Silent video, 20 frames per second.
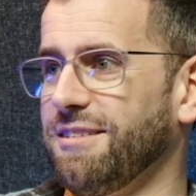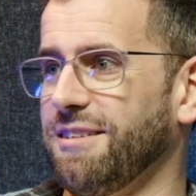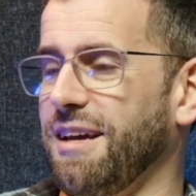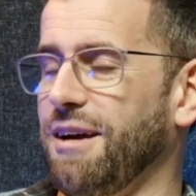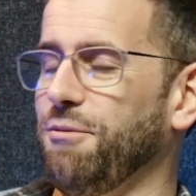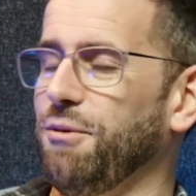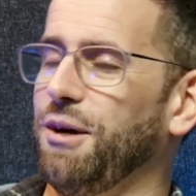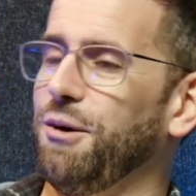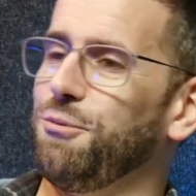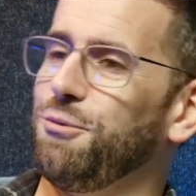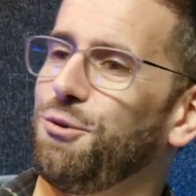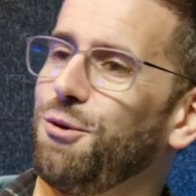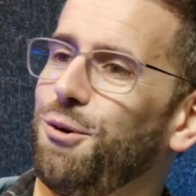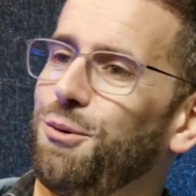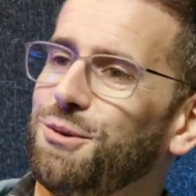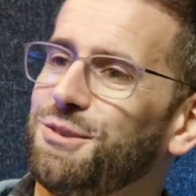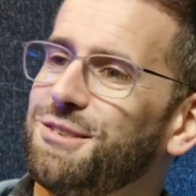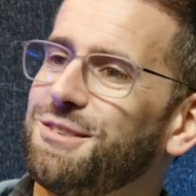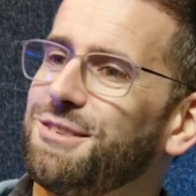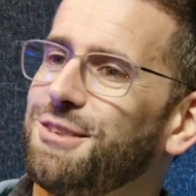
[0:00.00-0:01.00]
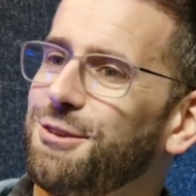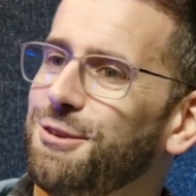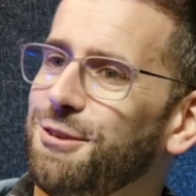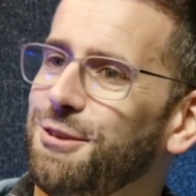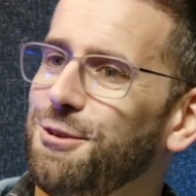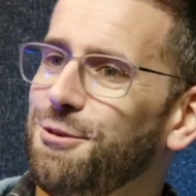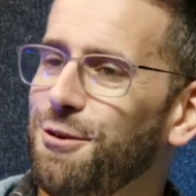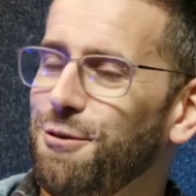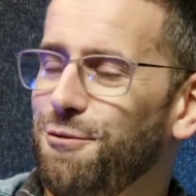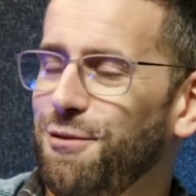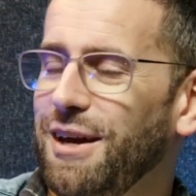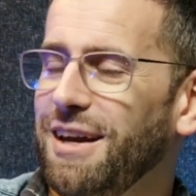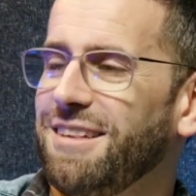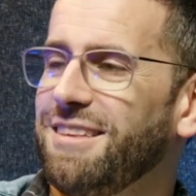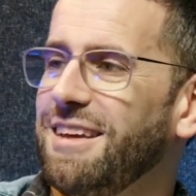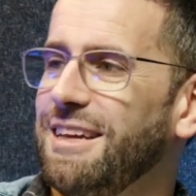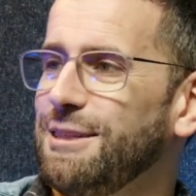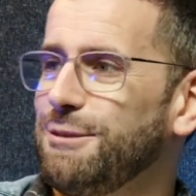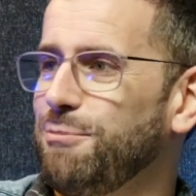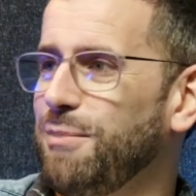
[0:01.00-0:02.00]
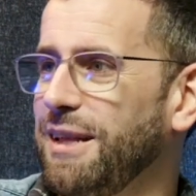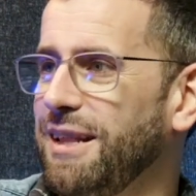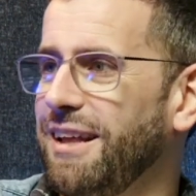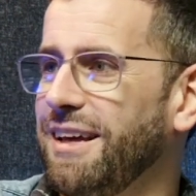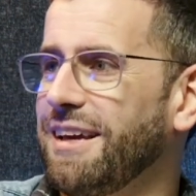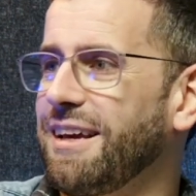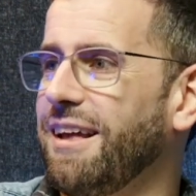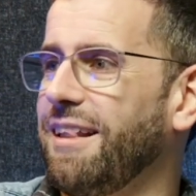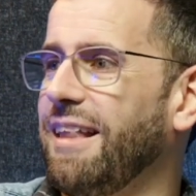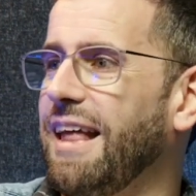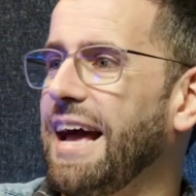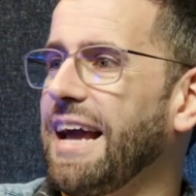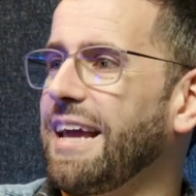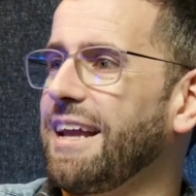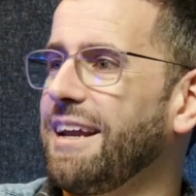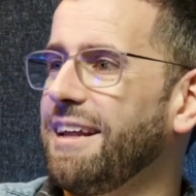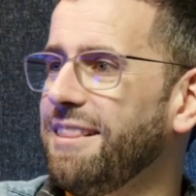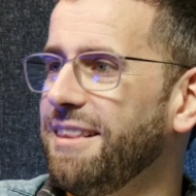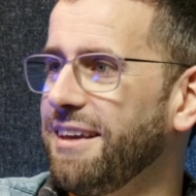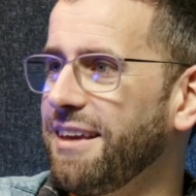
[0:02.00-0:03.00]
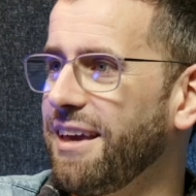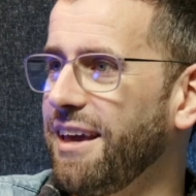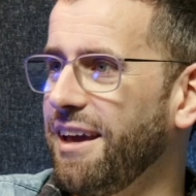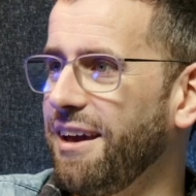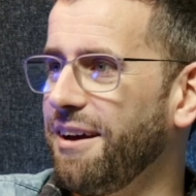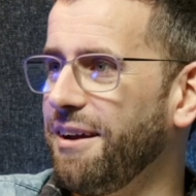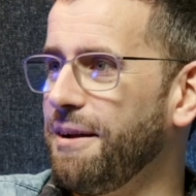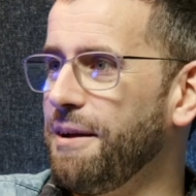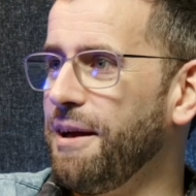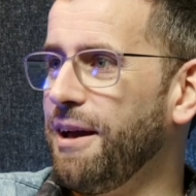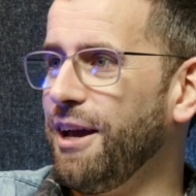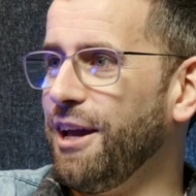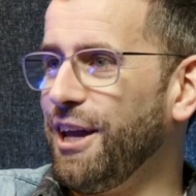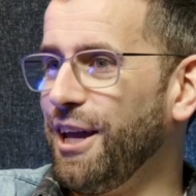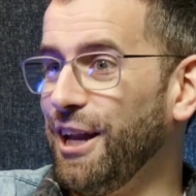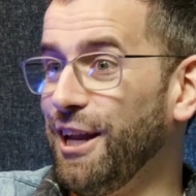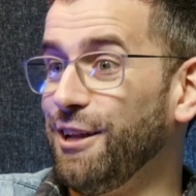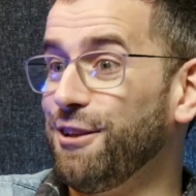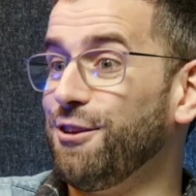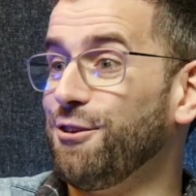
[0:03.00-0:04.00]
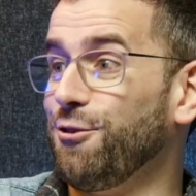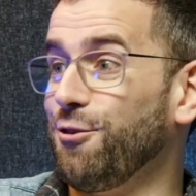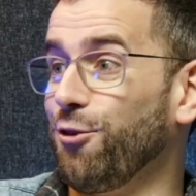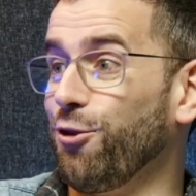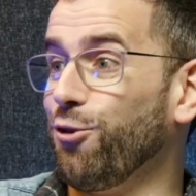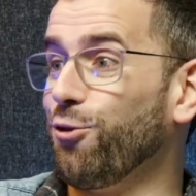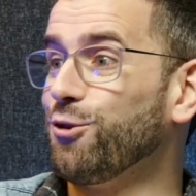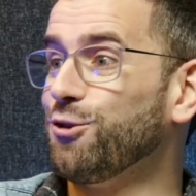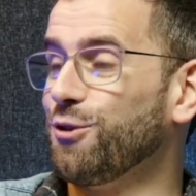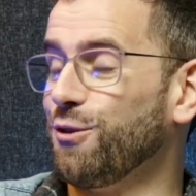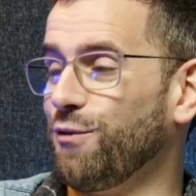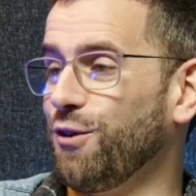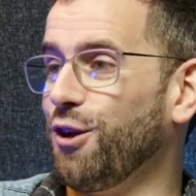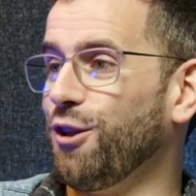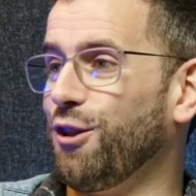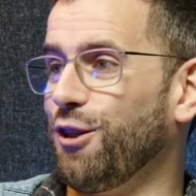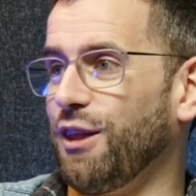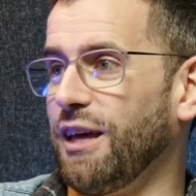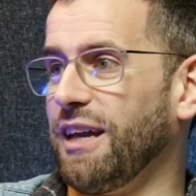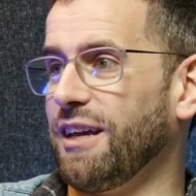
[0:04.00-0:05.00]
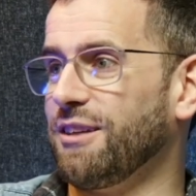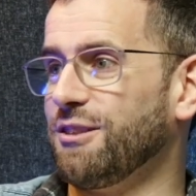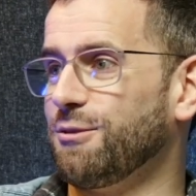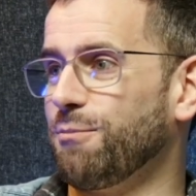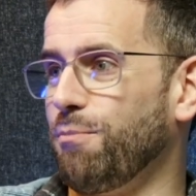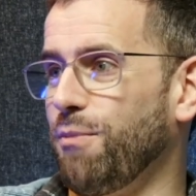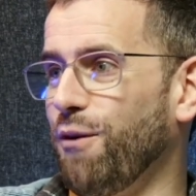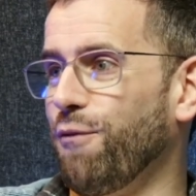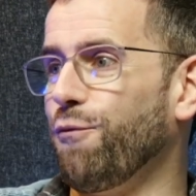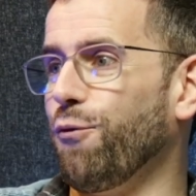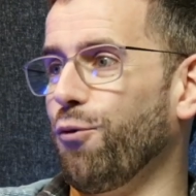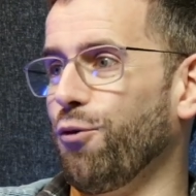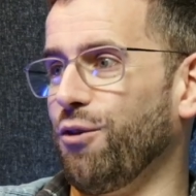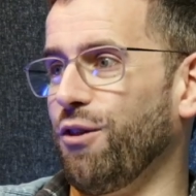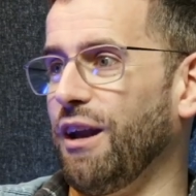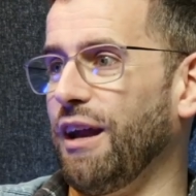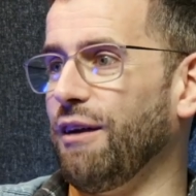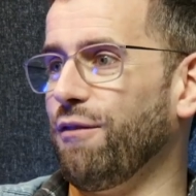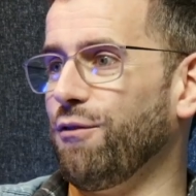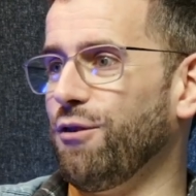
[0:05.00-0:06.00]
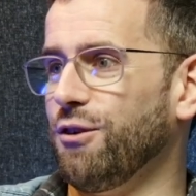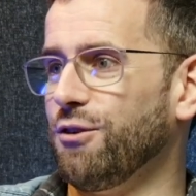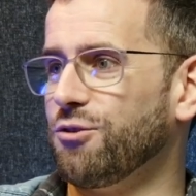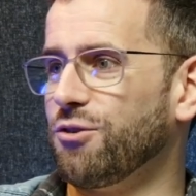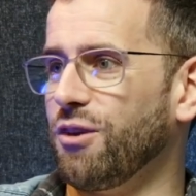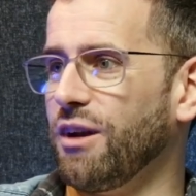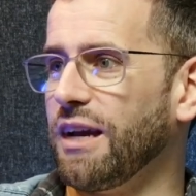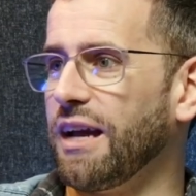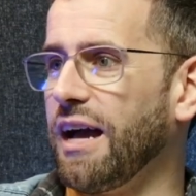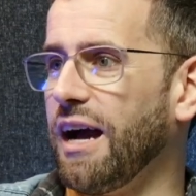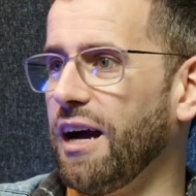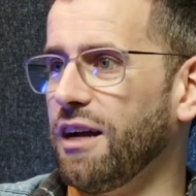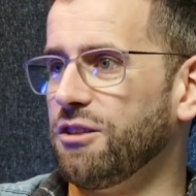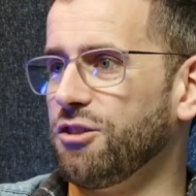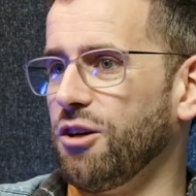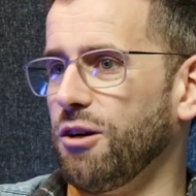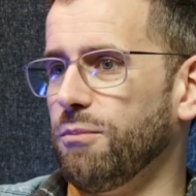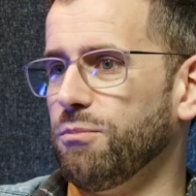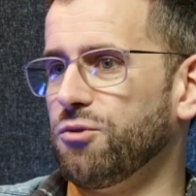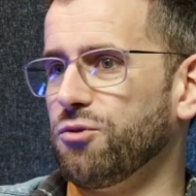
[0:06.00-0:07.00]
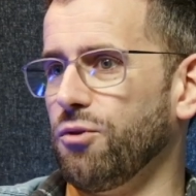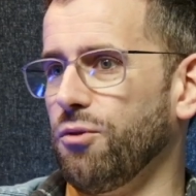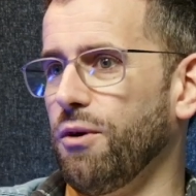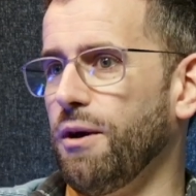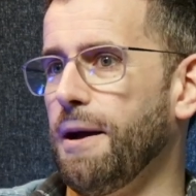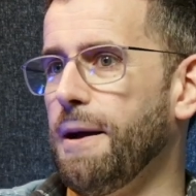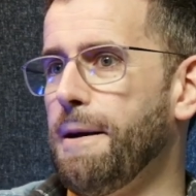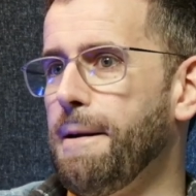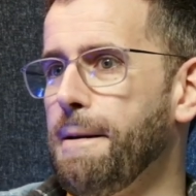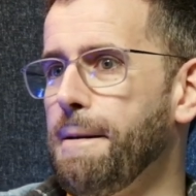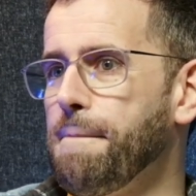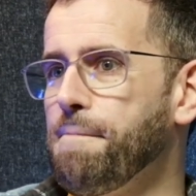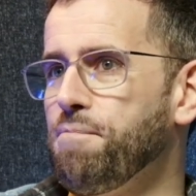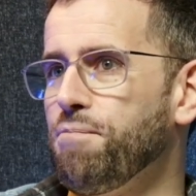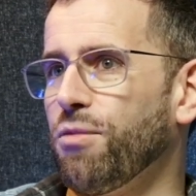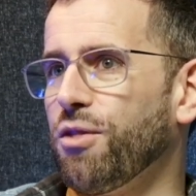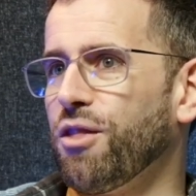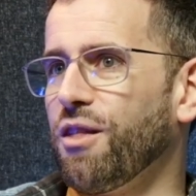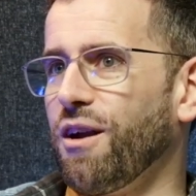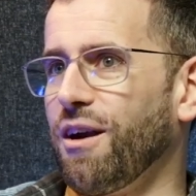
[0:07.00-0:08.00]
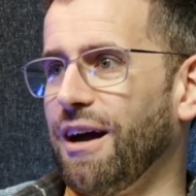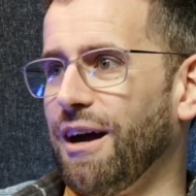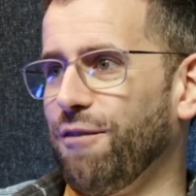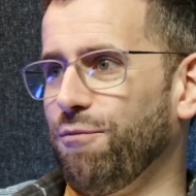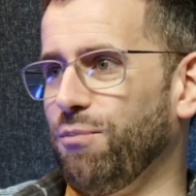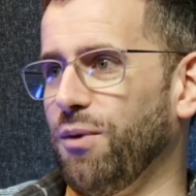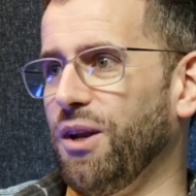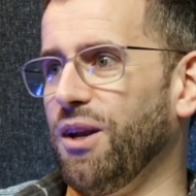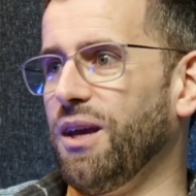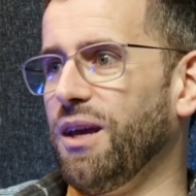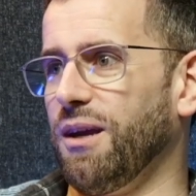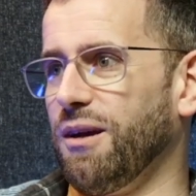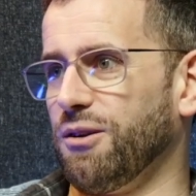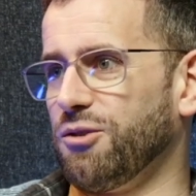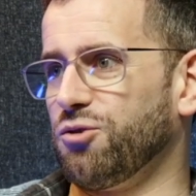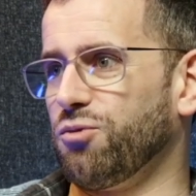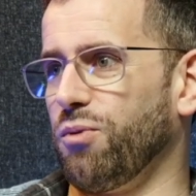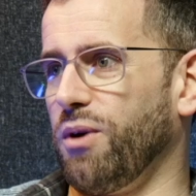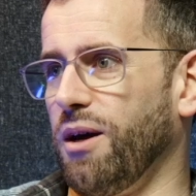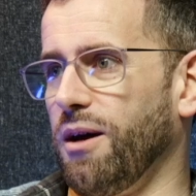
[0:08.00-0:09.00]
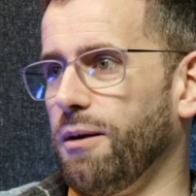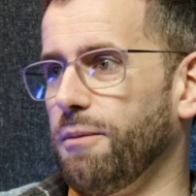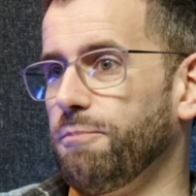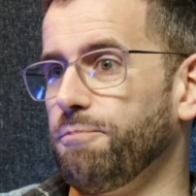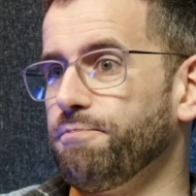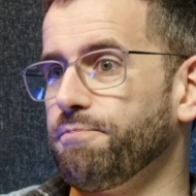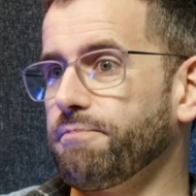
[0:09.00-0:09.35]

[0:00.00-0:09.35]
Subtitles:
I would always refer to it as being like a lagging indicator. You need to do loads of good things before the revenue is going to catch up. So there have been years where